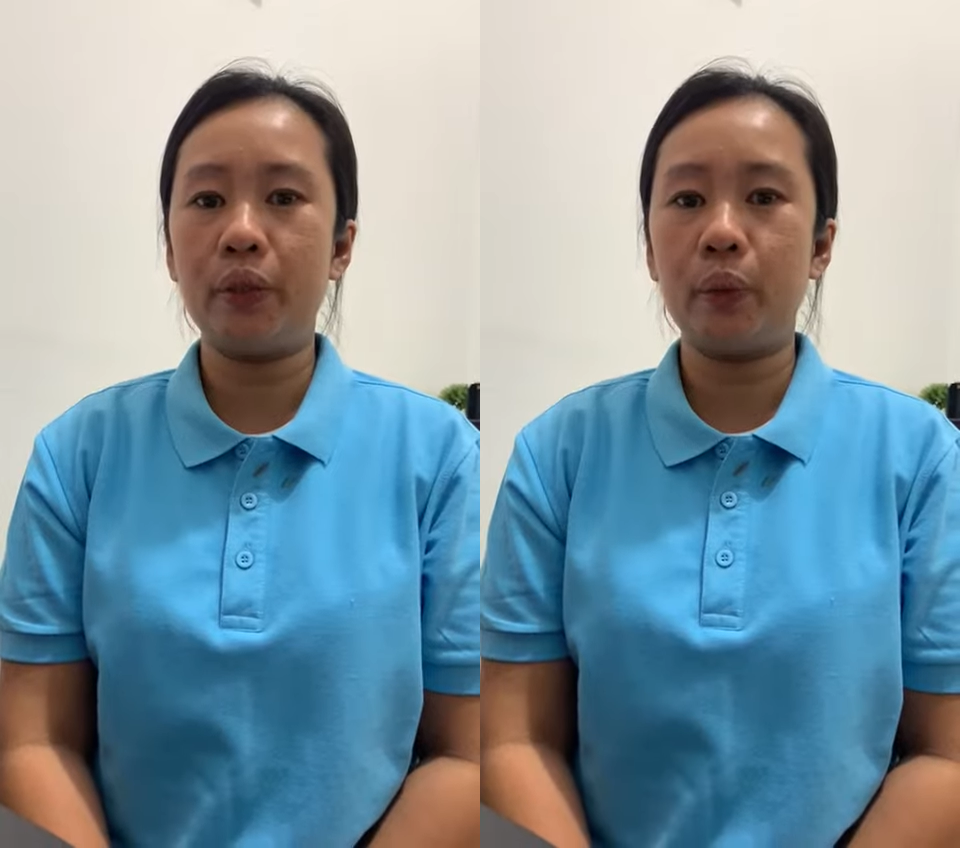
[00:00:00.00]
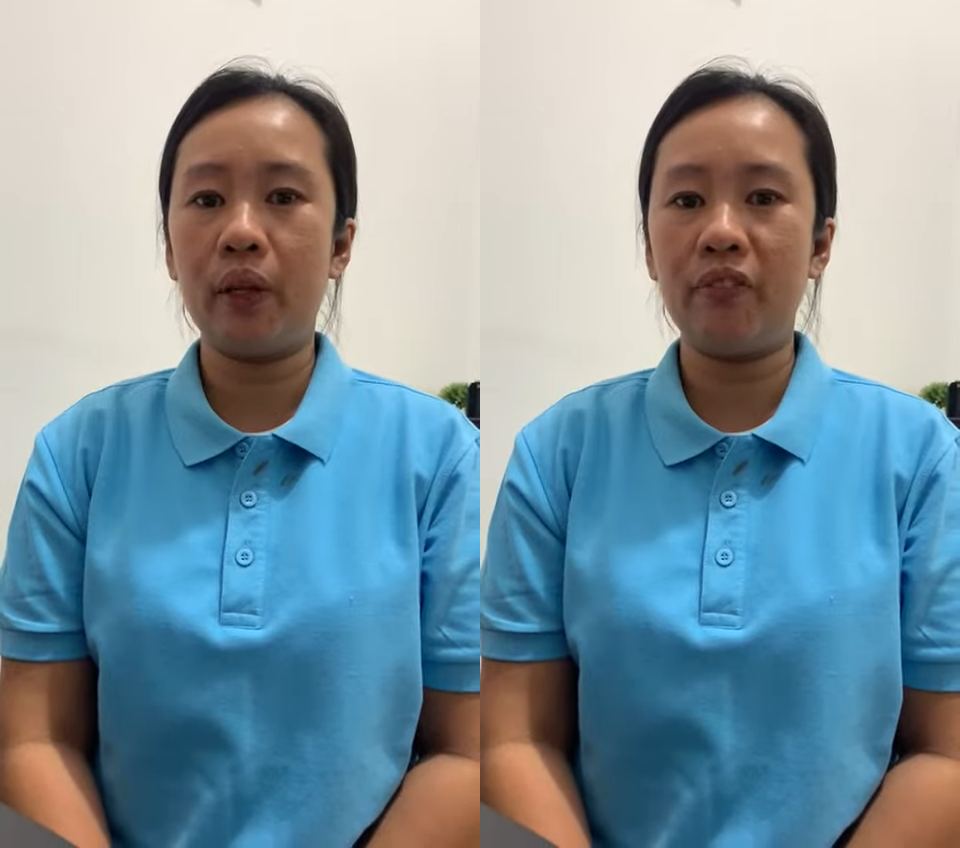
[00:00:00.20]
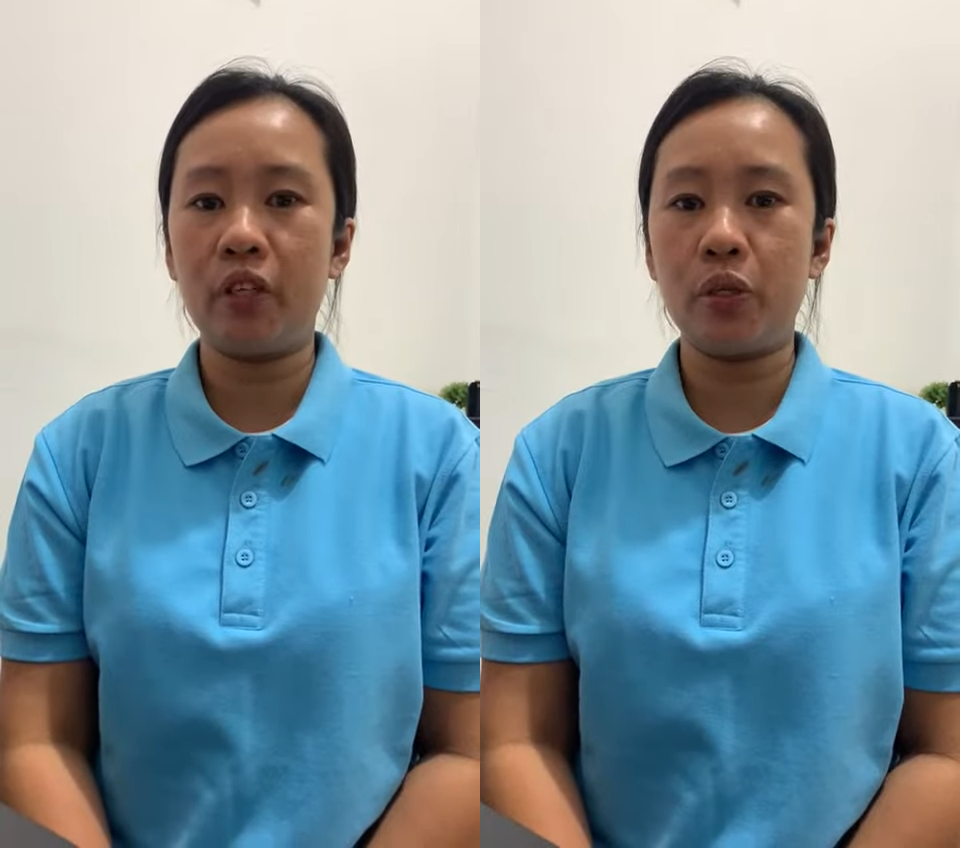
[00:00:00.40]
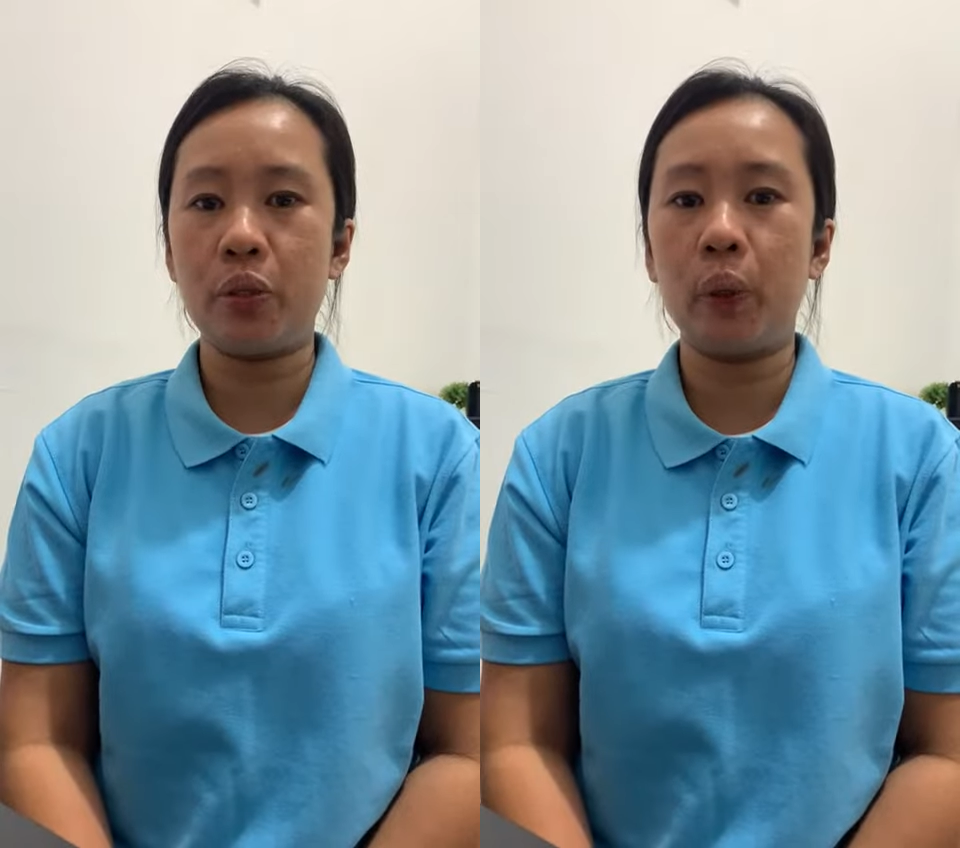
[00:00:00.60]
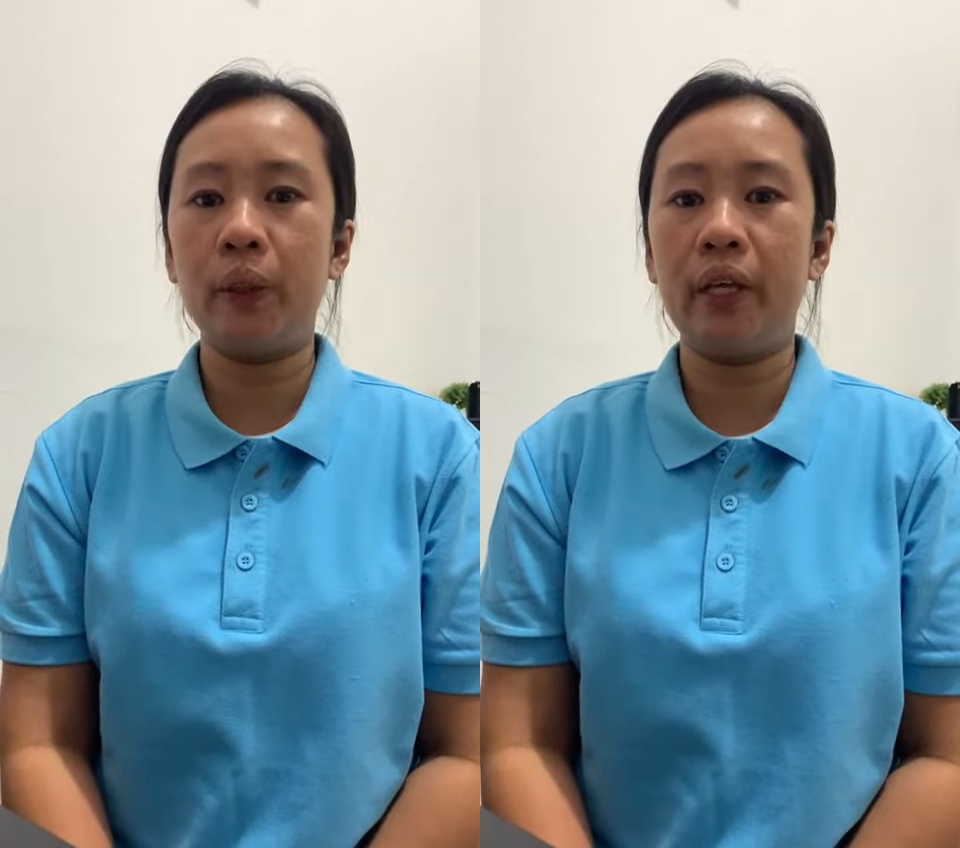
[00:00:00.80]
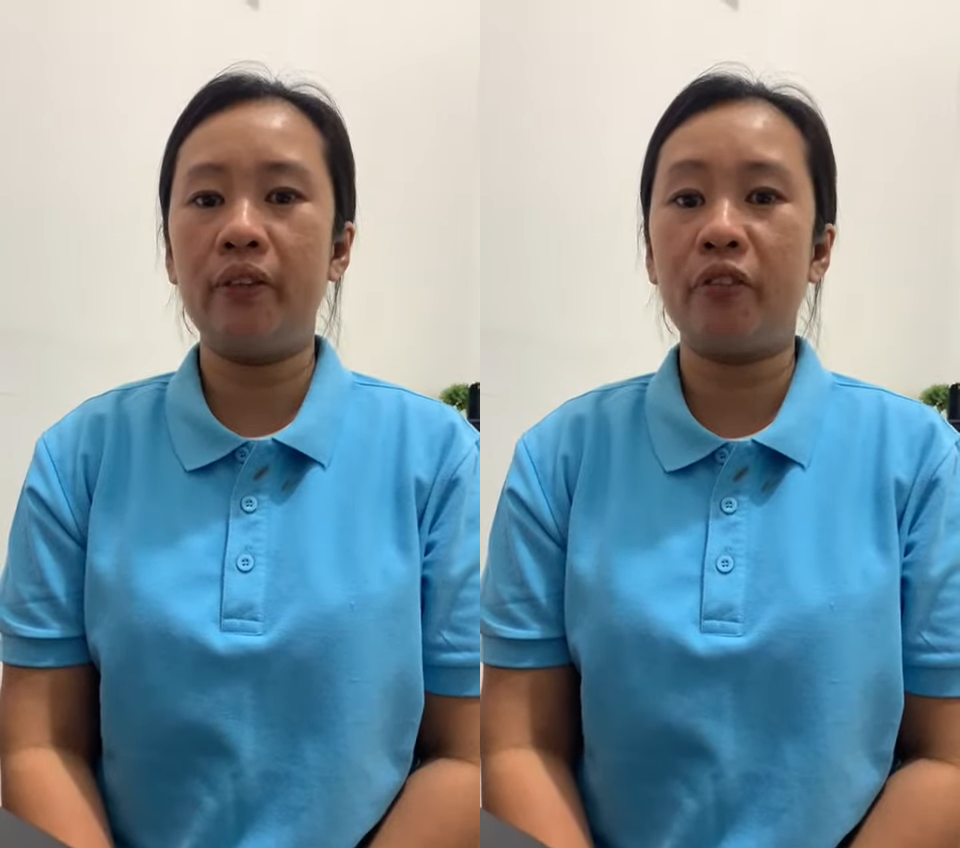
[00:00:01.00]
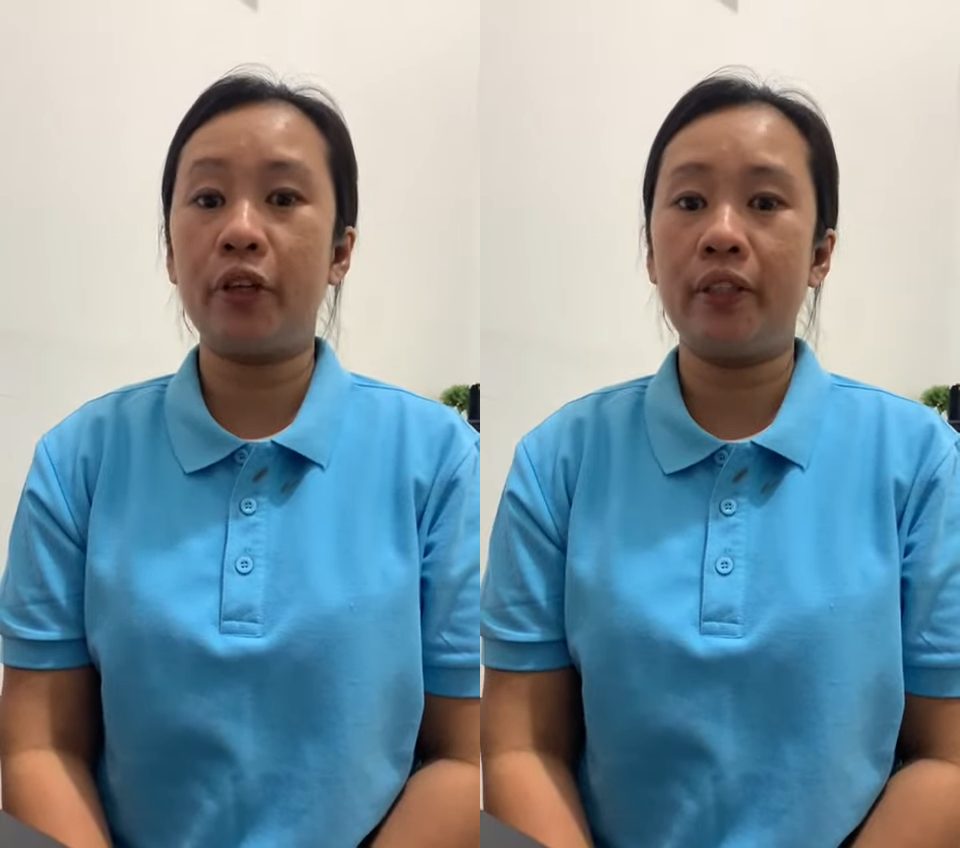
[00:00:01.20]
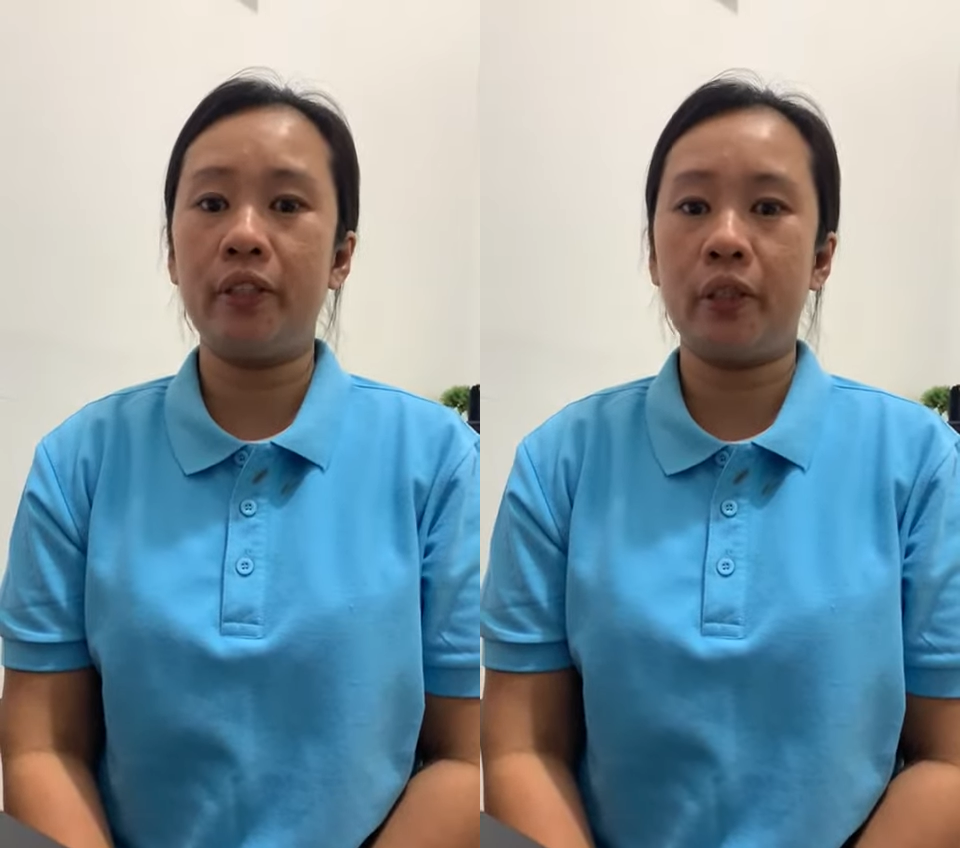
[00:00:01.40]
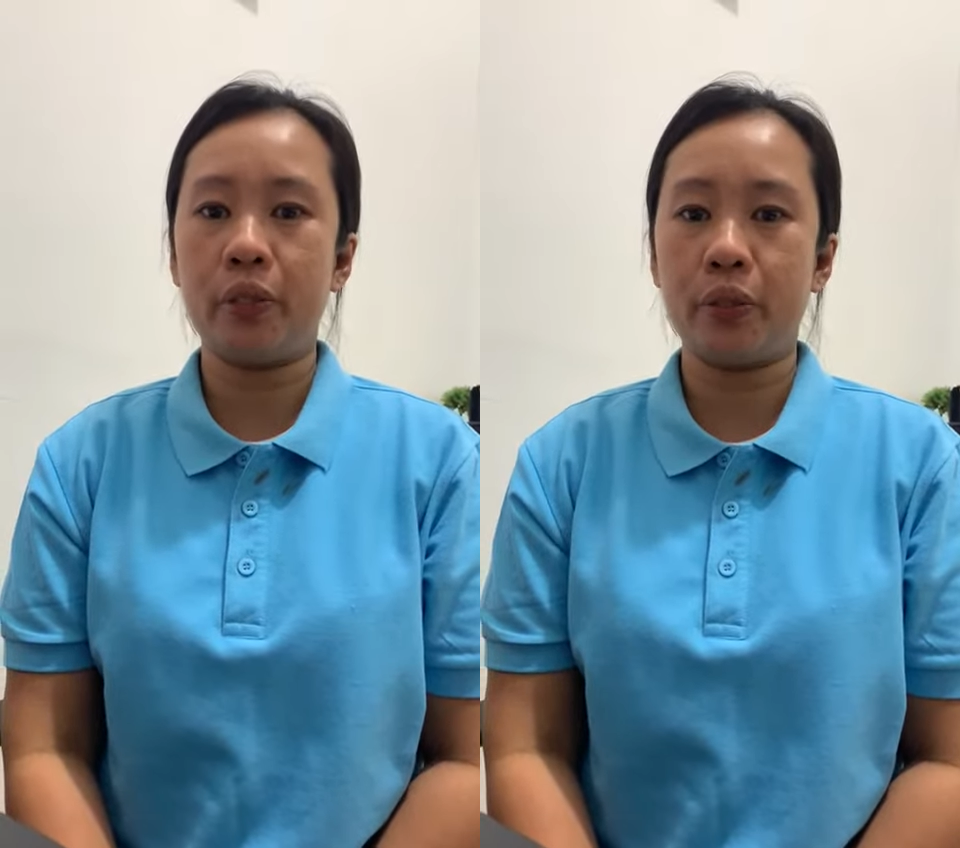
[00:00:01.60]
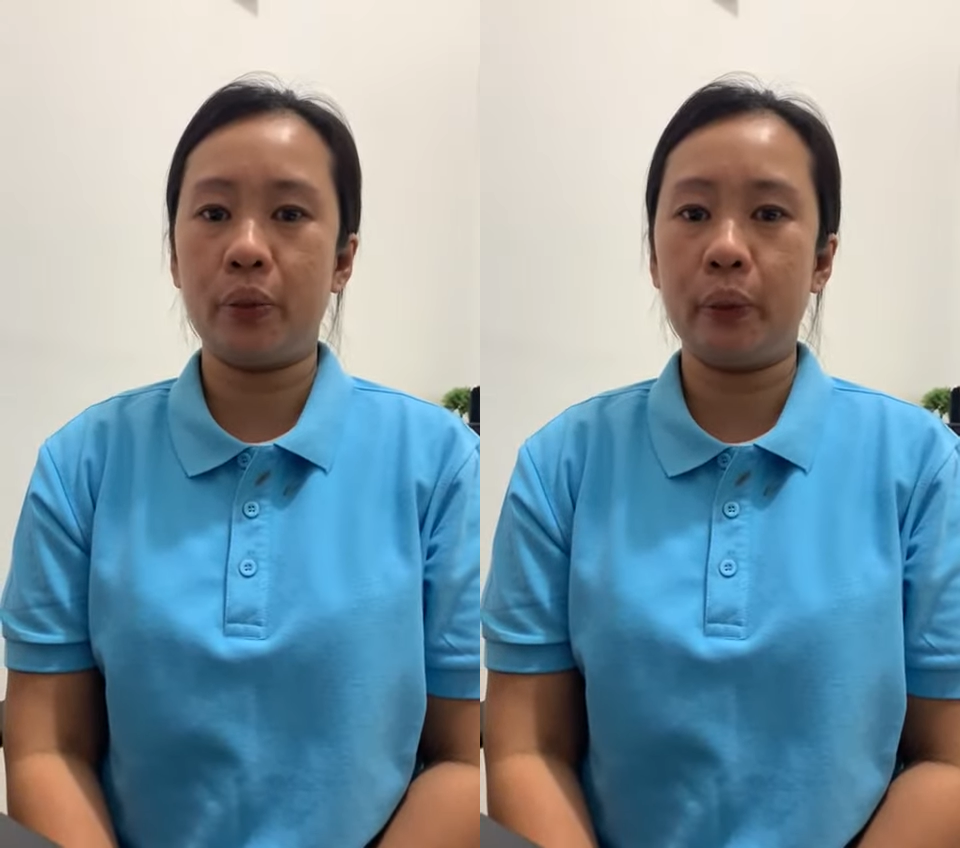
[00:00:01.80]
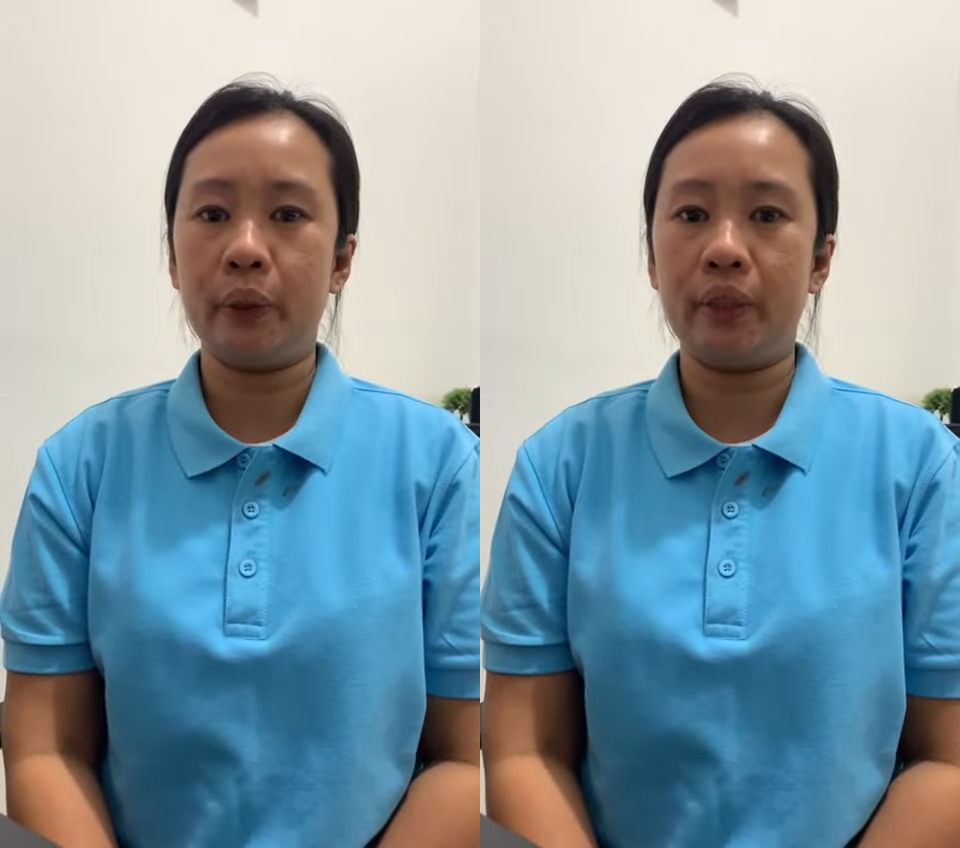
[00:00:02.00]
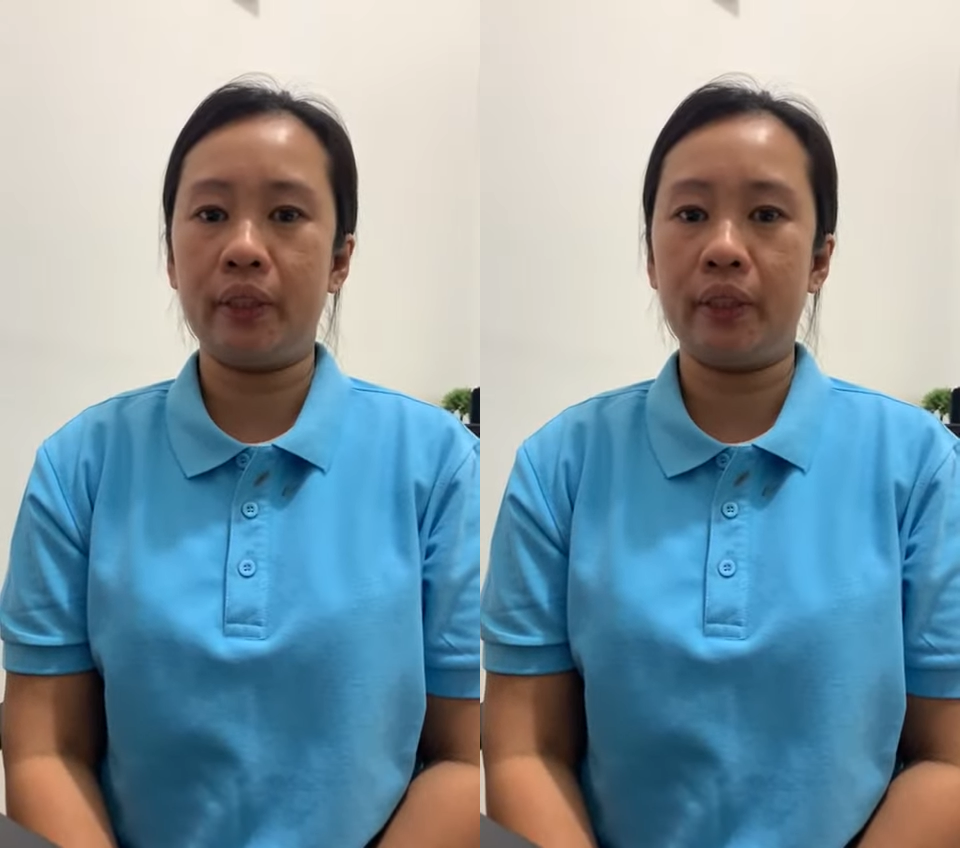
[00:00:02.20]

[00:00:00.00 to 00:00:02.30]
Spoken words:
12 years old, and 14 years old.